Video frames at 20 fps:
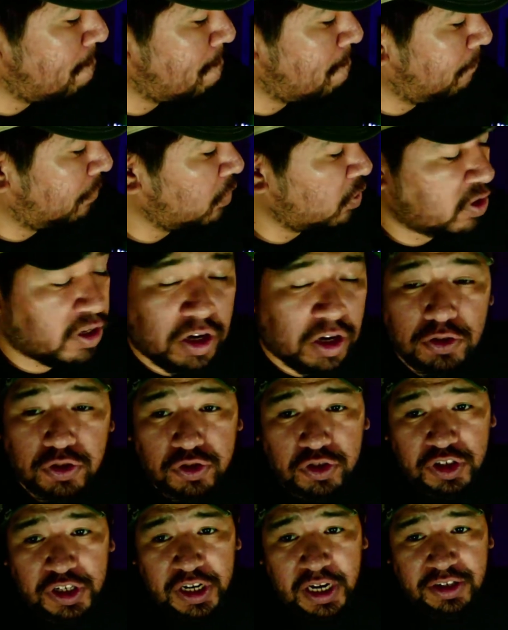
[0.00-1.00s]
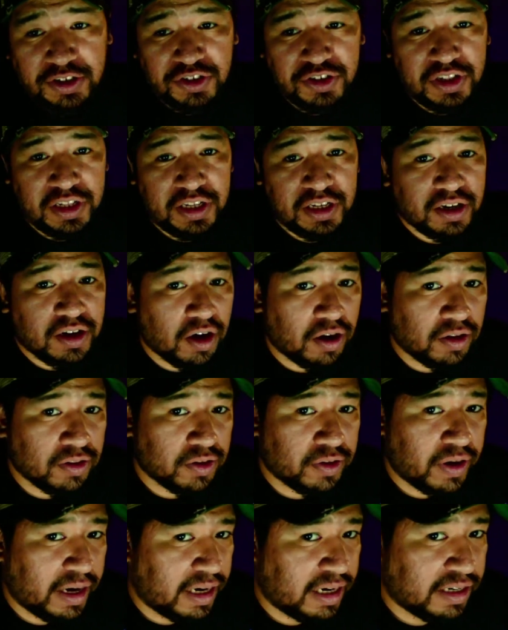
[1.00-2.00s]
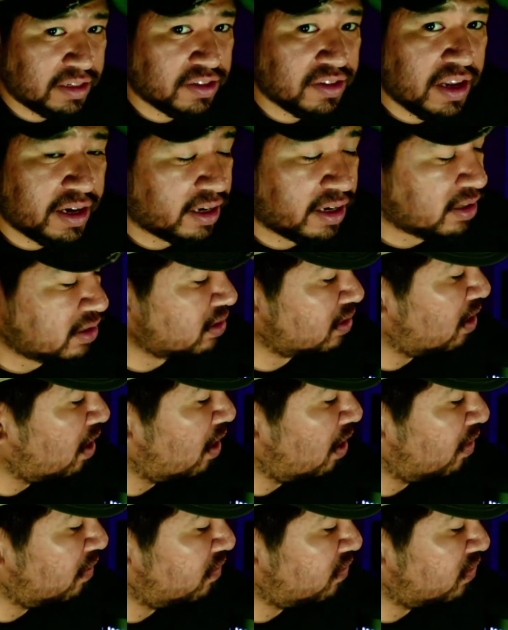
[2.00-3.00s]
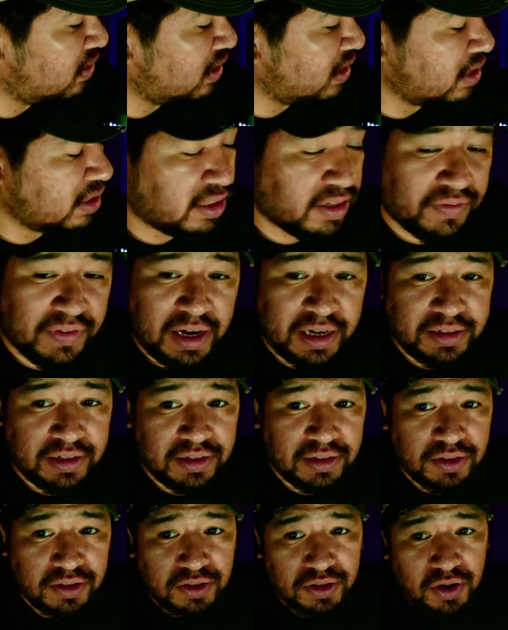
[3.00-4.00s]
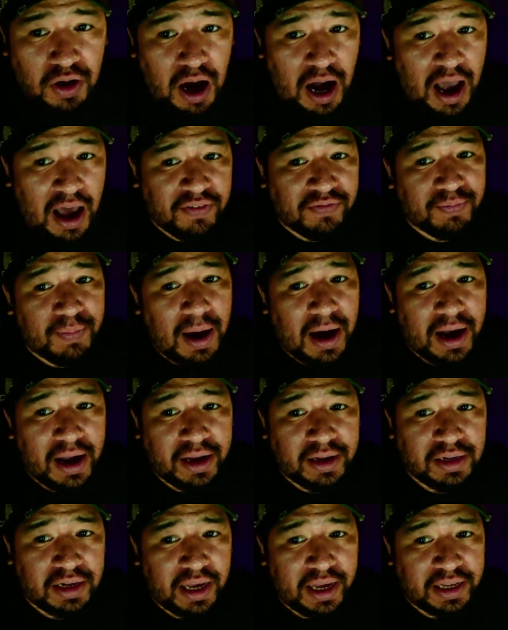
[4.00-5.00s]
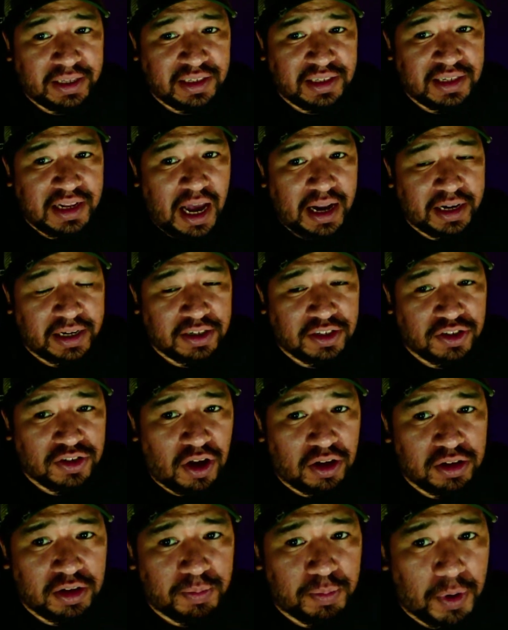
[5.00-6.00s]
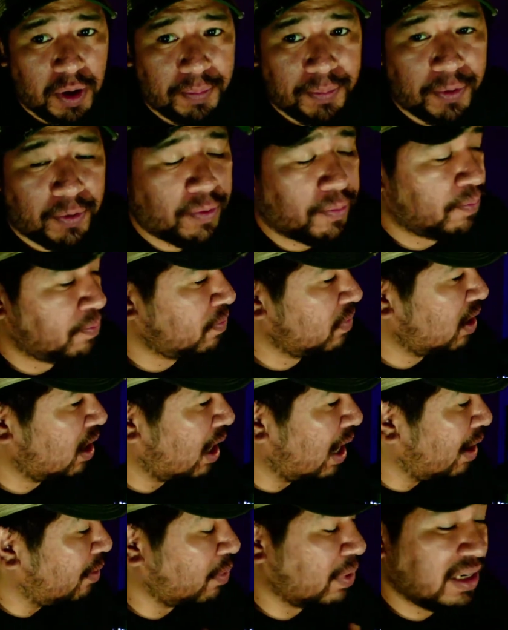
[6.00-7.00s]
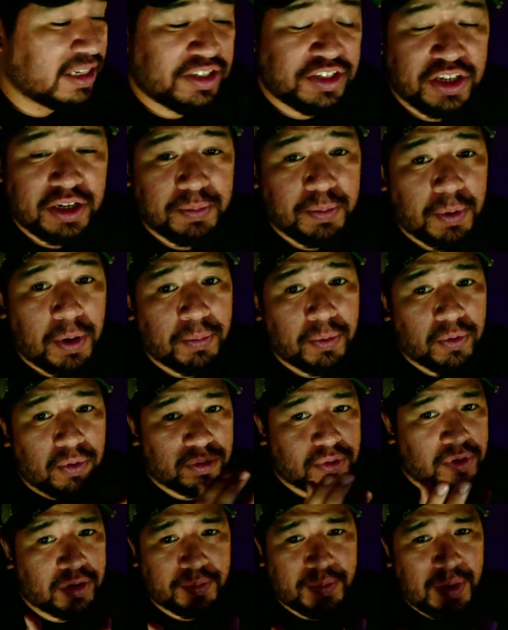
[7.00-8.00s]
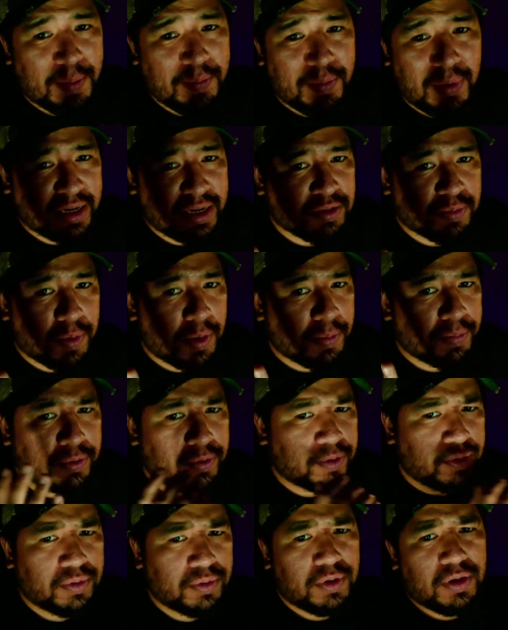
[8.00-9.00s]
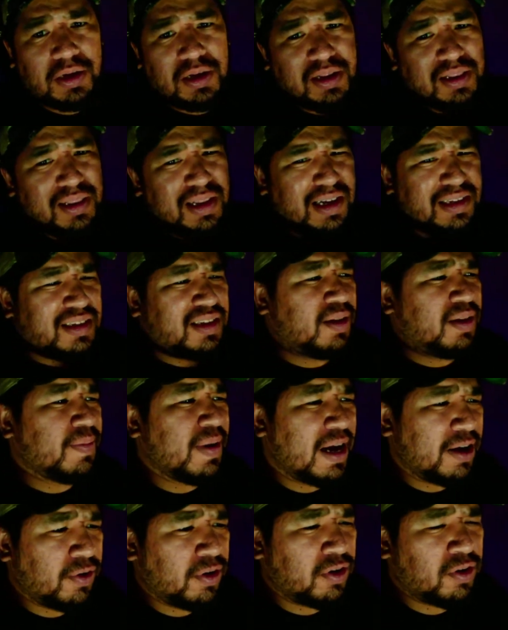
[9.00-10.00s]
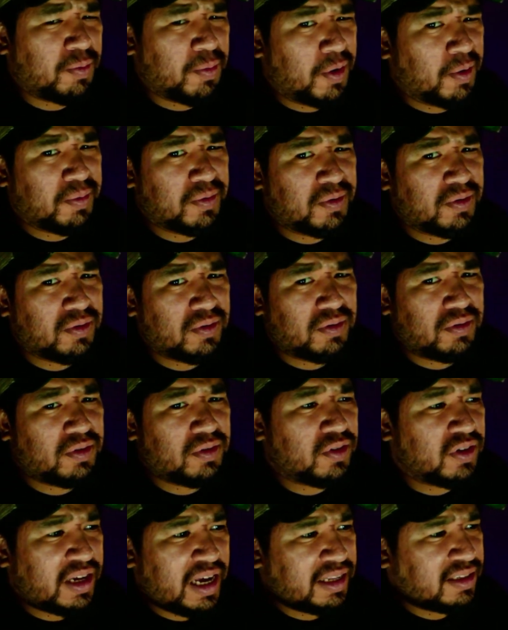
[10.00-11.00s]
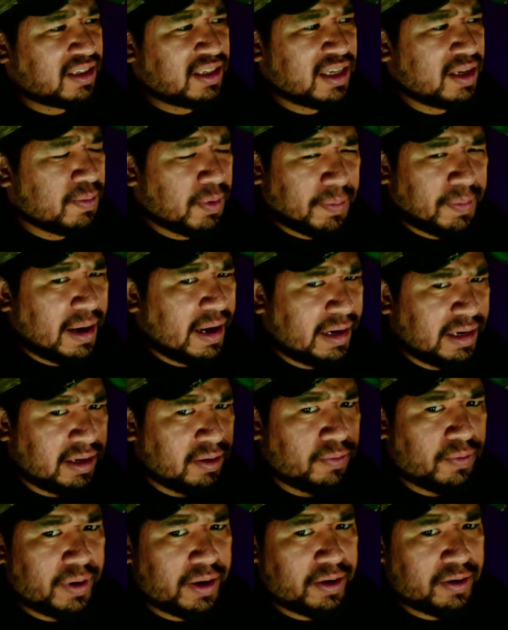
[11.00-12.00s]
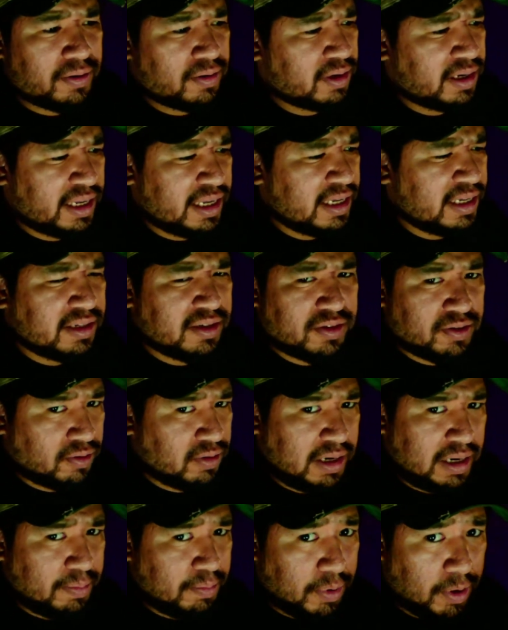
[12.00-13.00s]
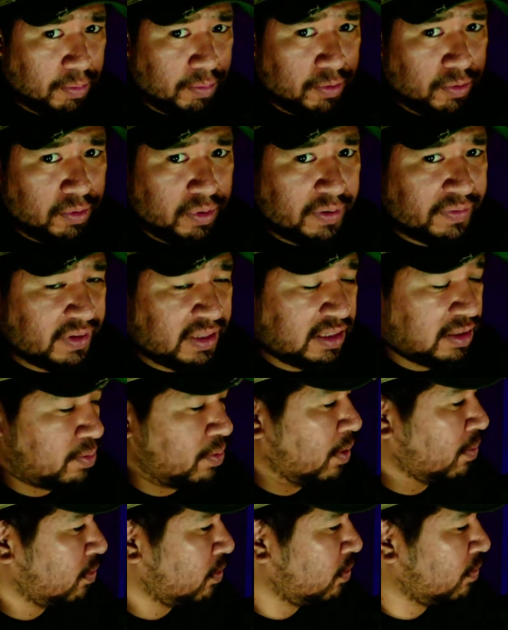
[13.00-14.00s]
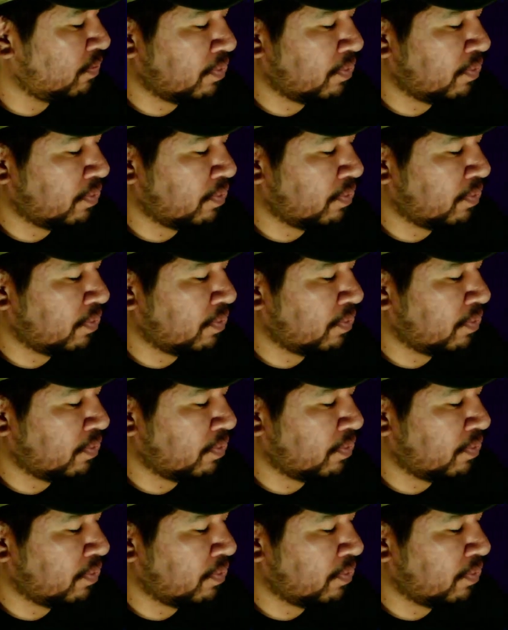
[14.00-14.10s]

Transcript: You can also change the color and aesthetic of the device. So I have mine a static solid purple. I really dig purple. Look, my mic's purple. Lights in the background are purple. You can't see, but my Alienware keys are like purple. Everything's purple.